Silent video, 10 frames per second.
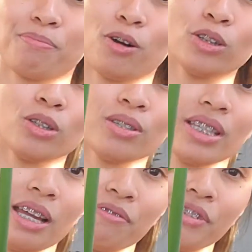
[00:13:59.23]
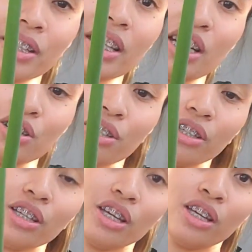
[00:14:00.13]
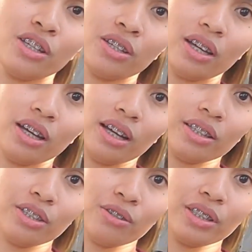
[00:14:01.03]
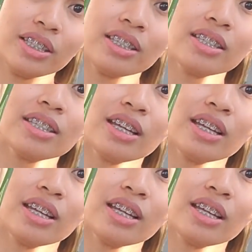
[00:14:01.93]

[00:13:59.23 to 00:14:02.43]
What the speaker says: pothos and Philodendron. So this is